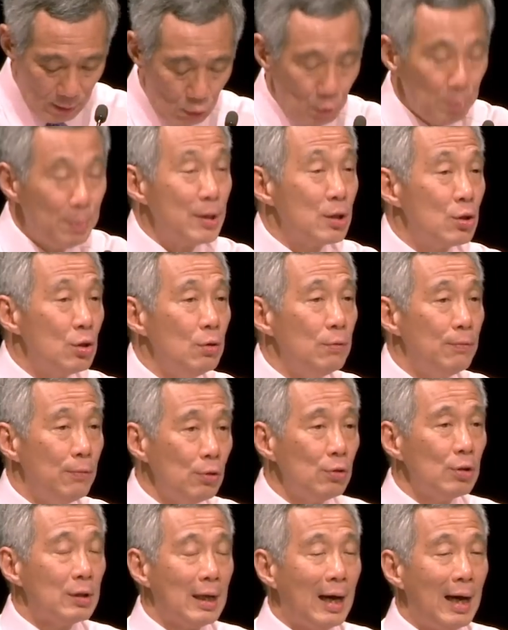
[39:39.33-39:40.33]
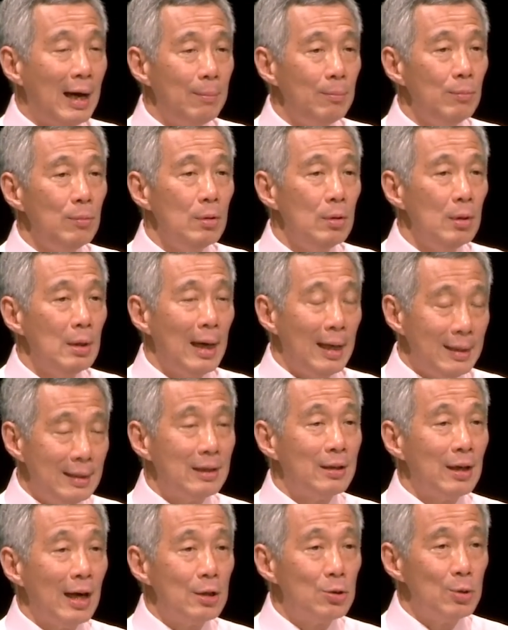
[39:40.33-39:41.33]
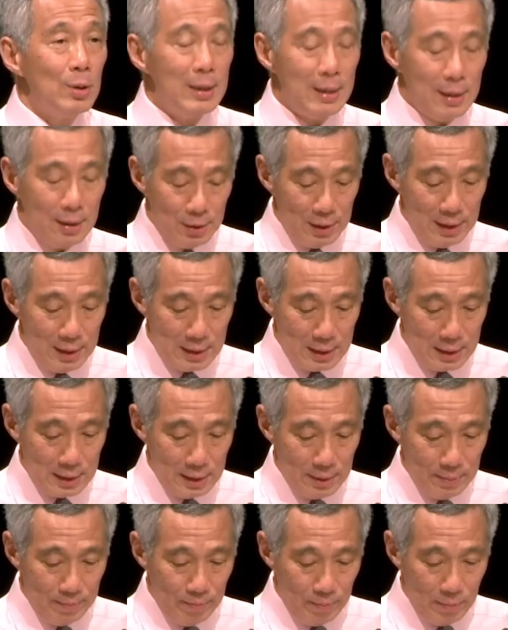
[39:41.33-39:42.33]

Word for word: to pursue full-time undergraduate degrees.